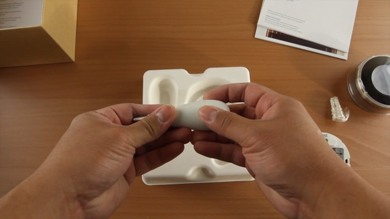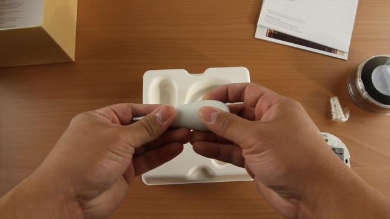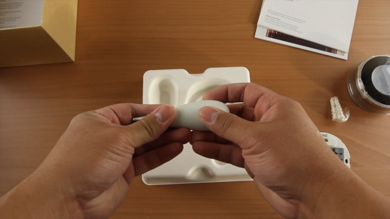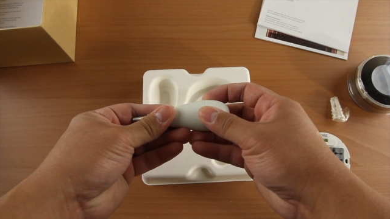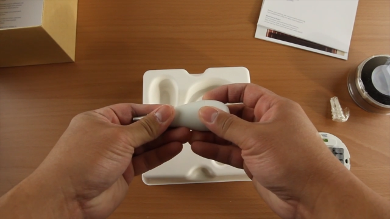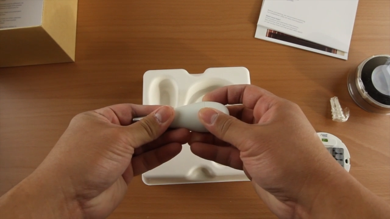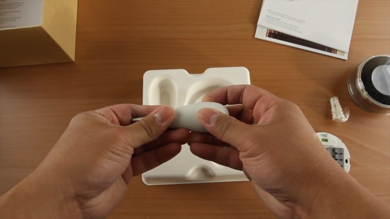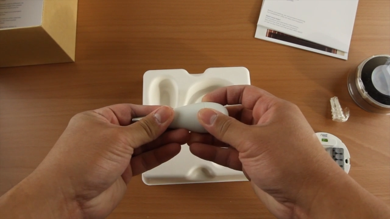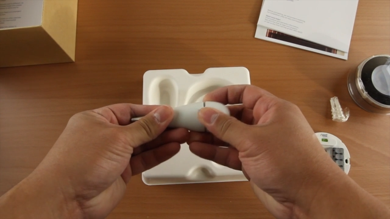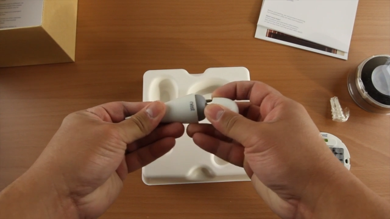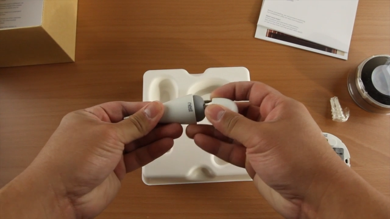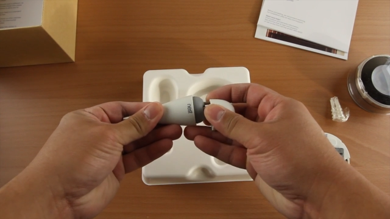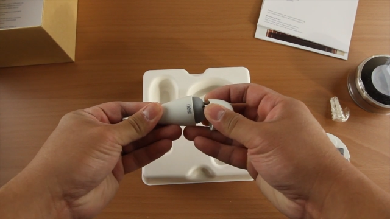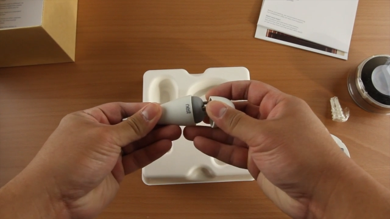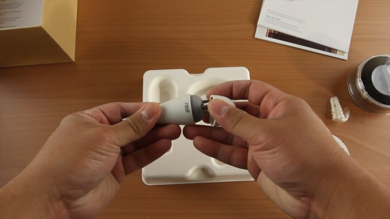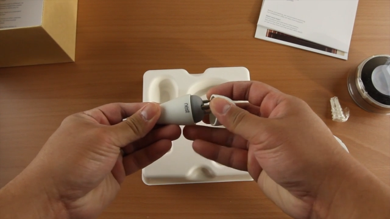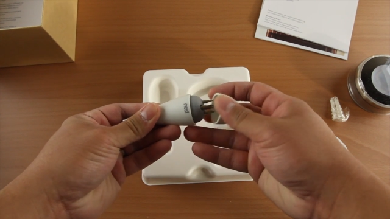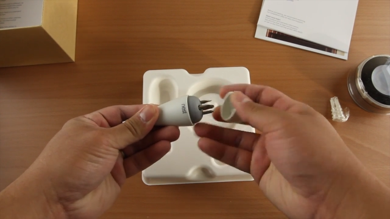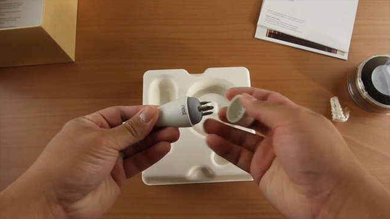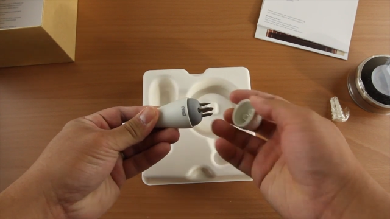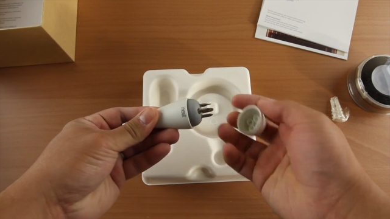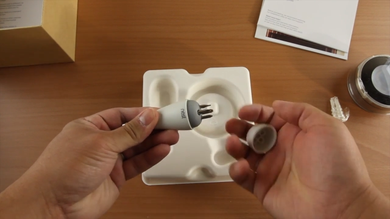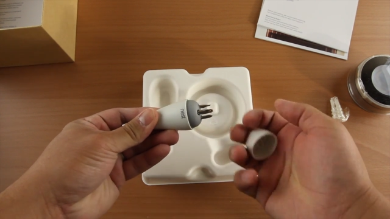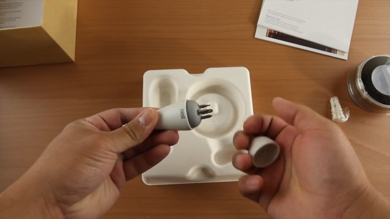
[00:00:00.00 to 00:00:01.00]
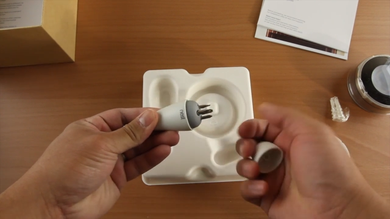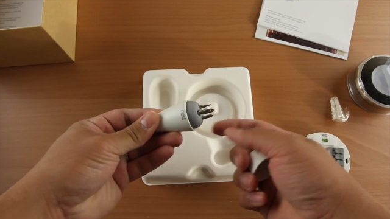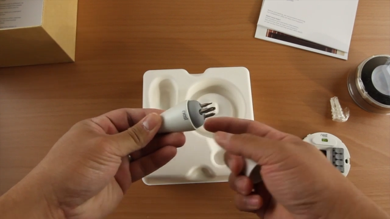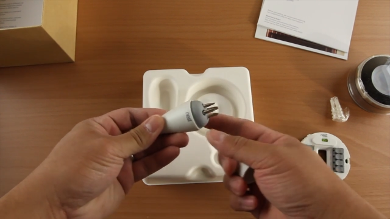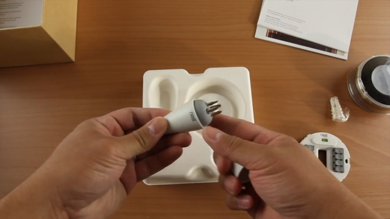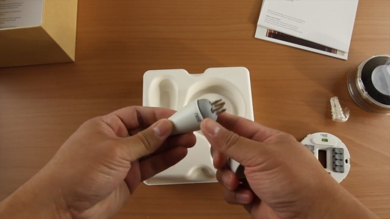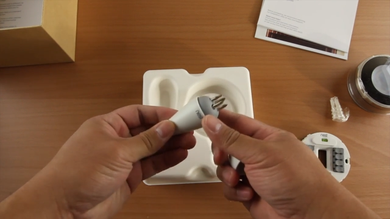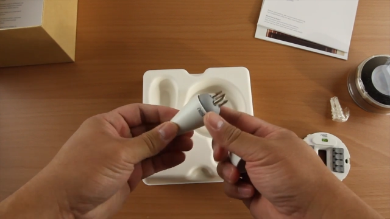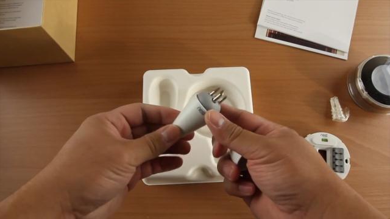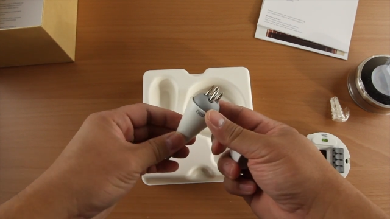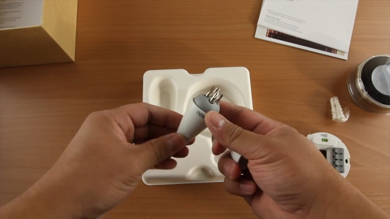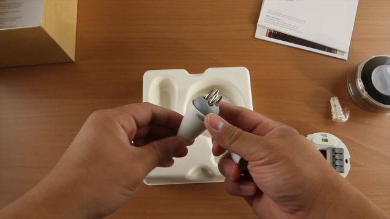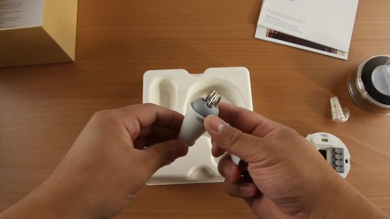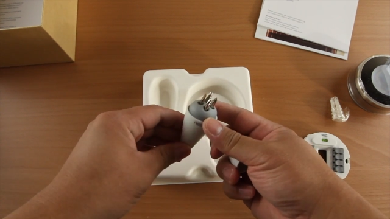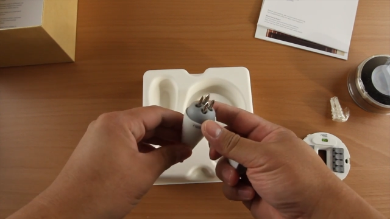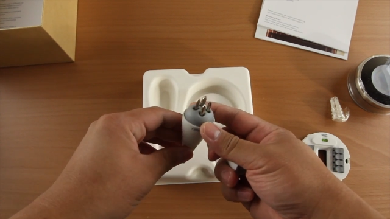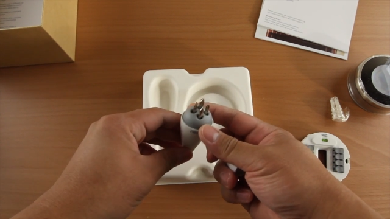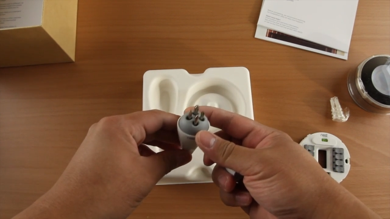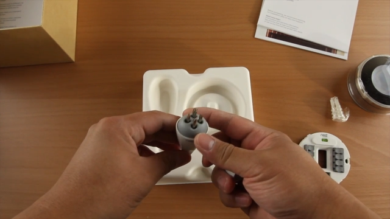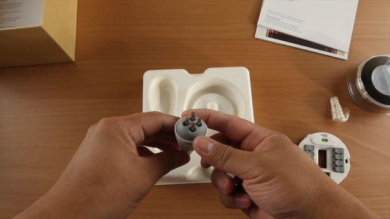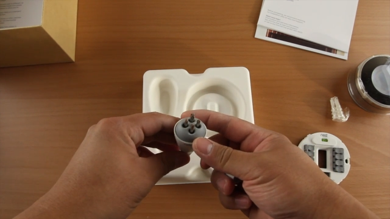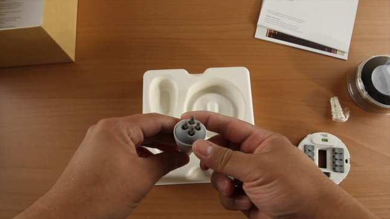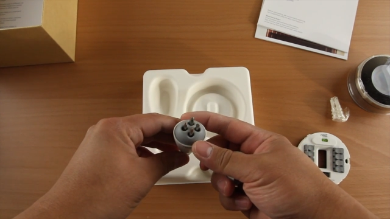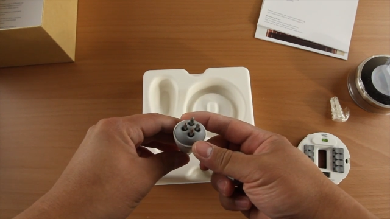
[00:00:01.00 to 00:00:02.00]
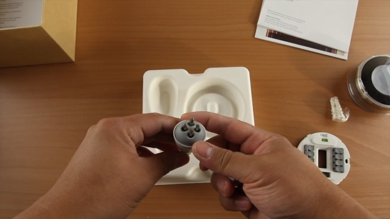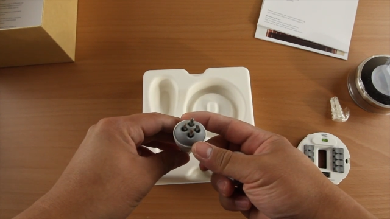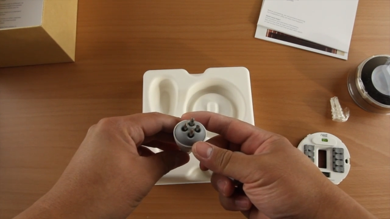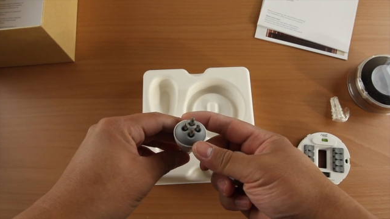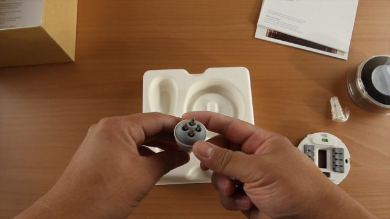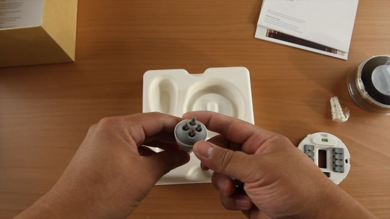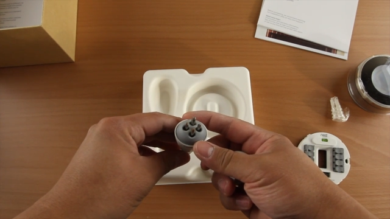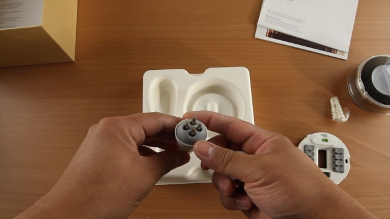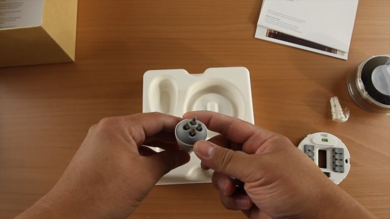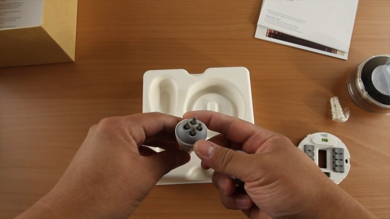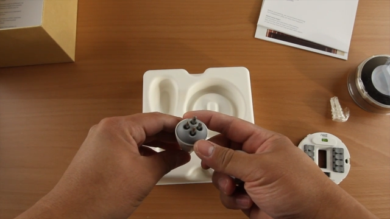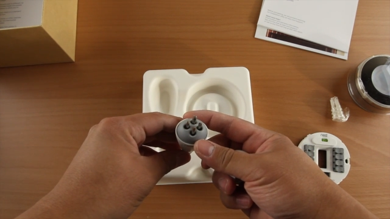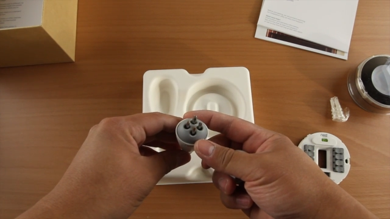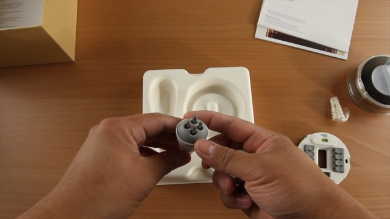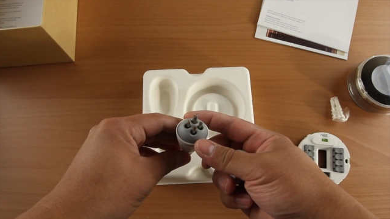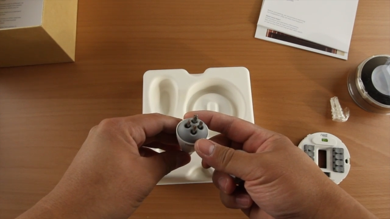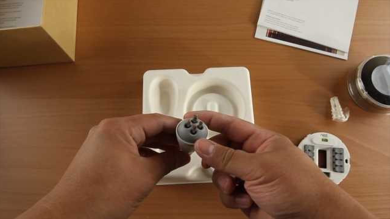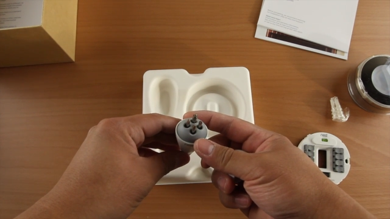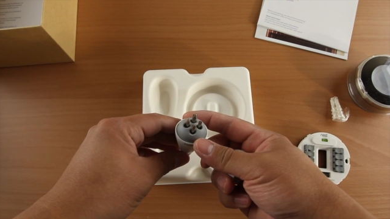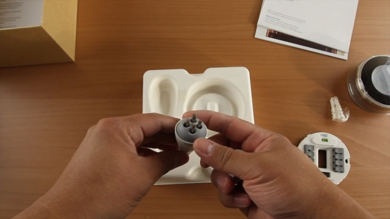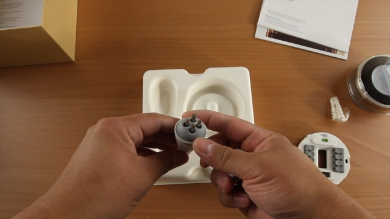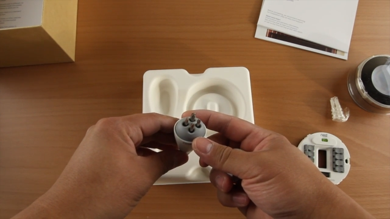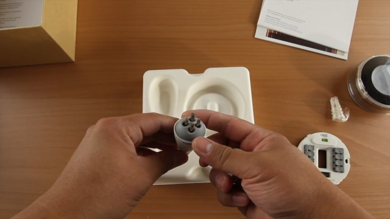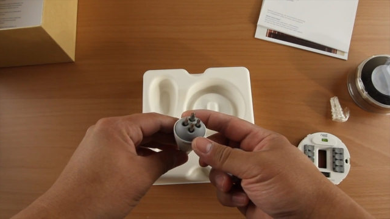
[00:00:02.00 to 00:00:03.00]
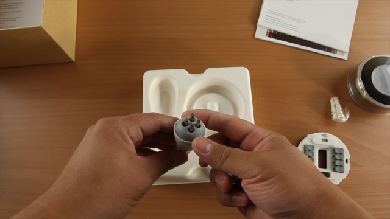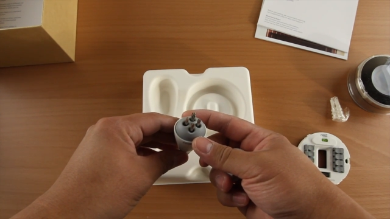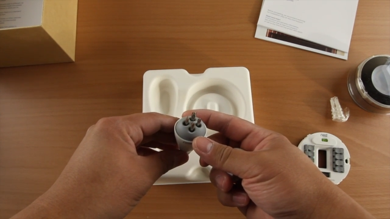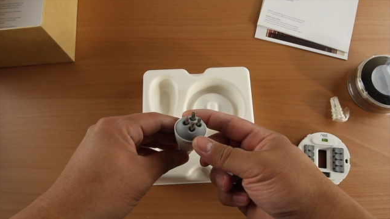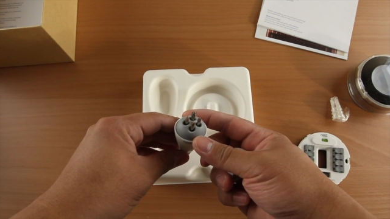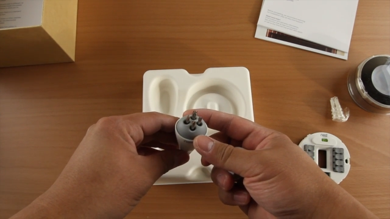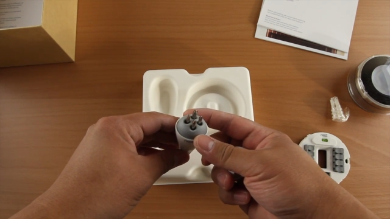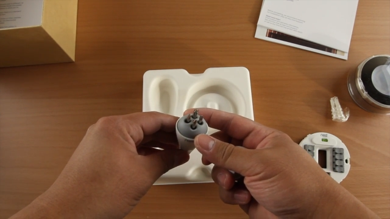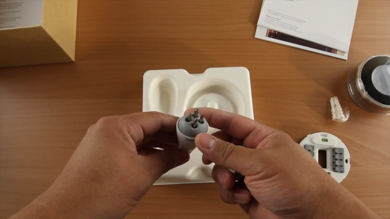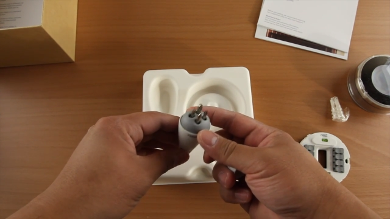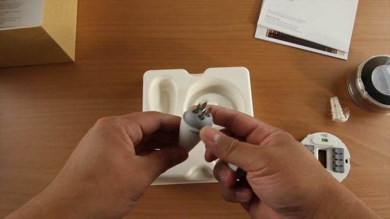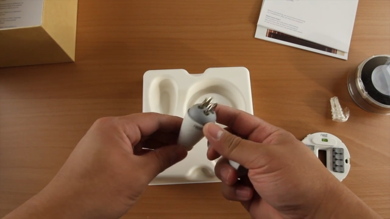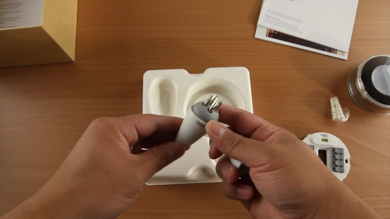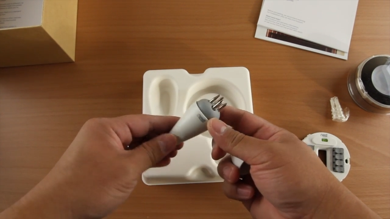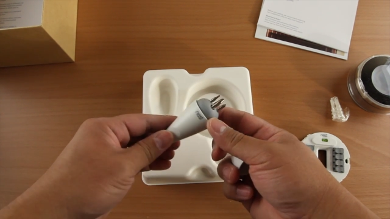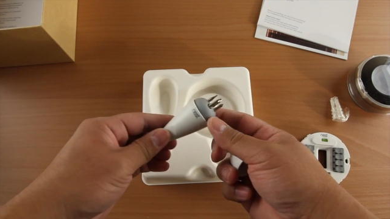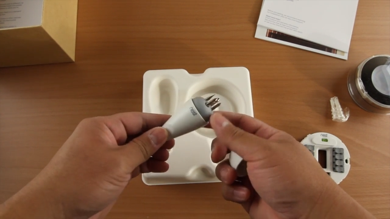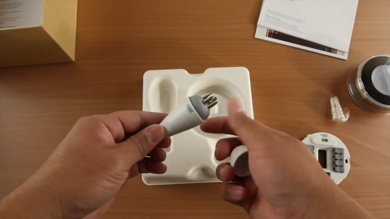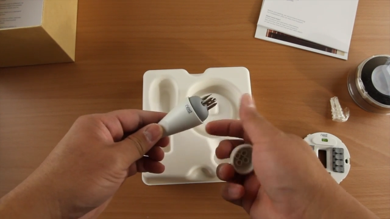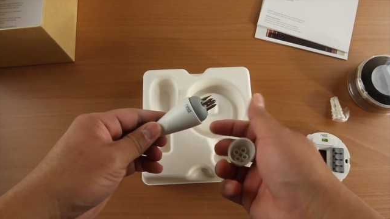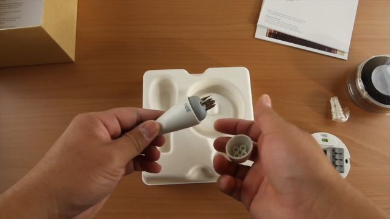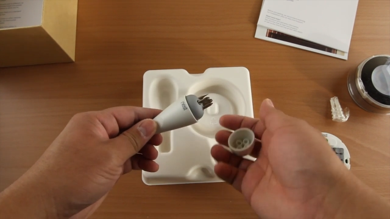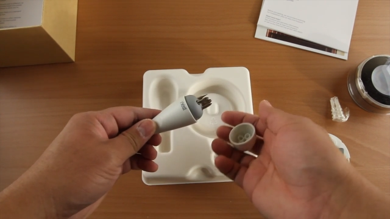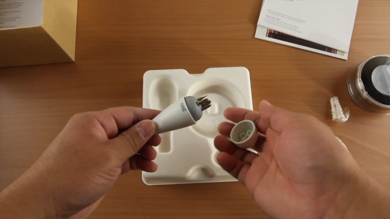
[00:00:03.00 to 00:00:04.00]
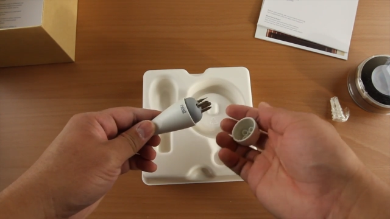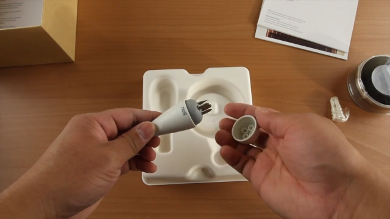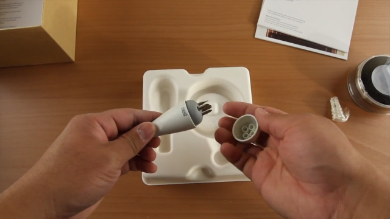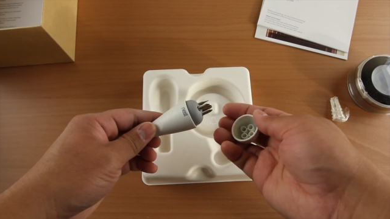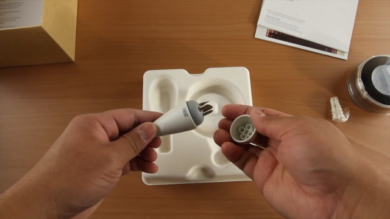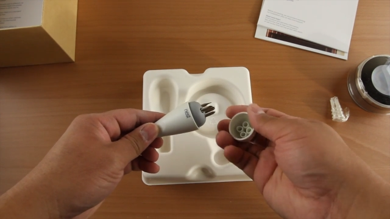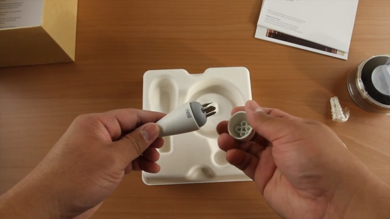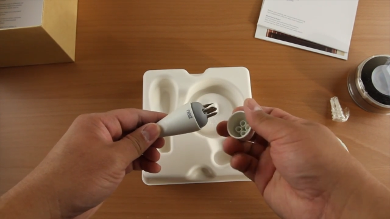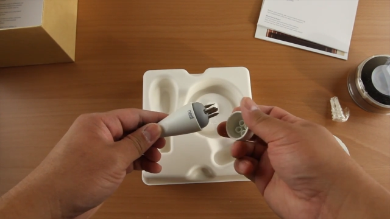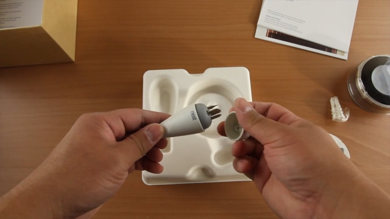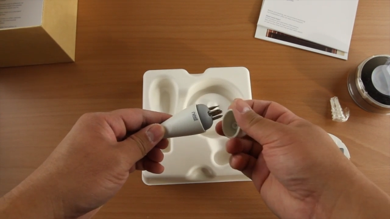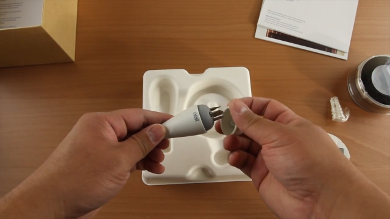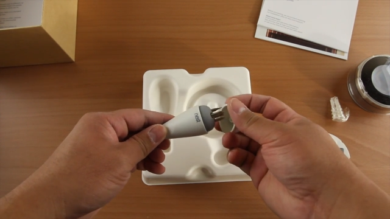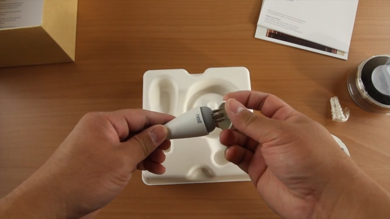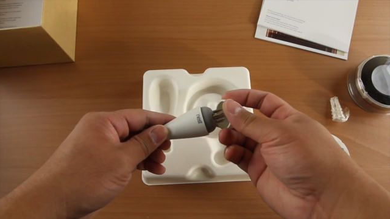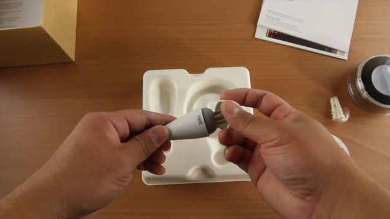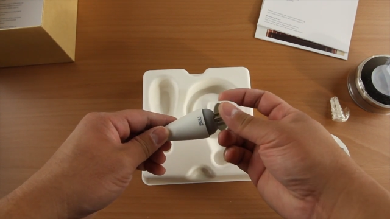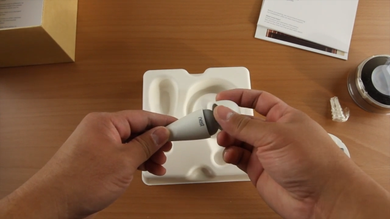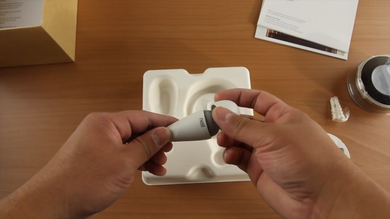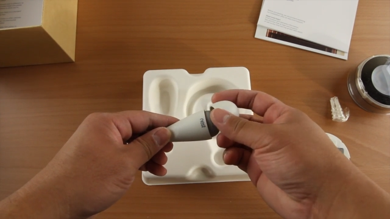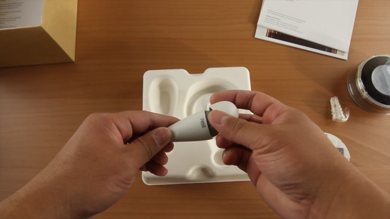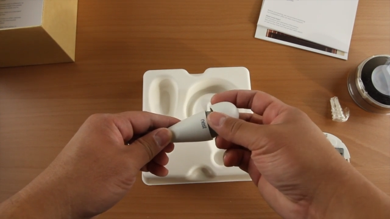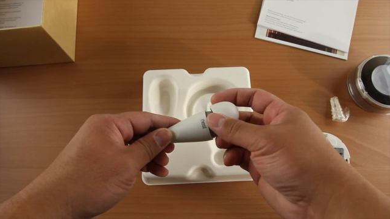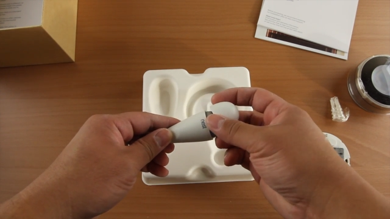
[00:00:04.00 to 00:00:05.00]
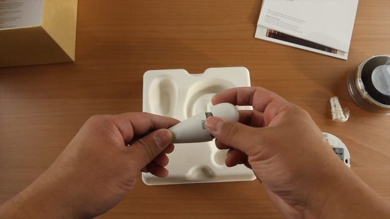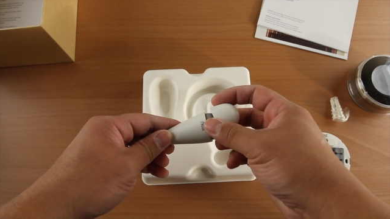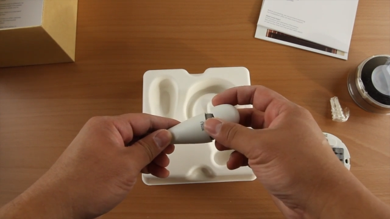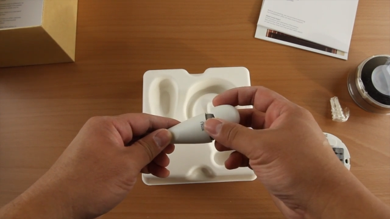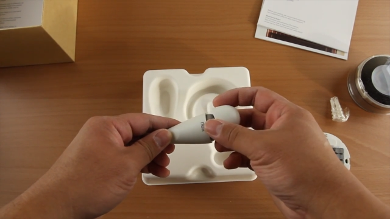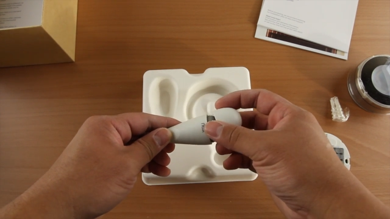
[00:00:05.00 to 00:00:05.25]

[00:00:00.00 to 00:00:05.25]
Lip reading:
(no speaker visible)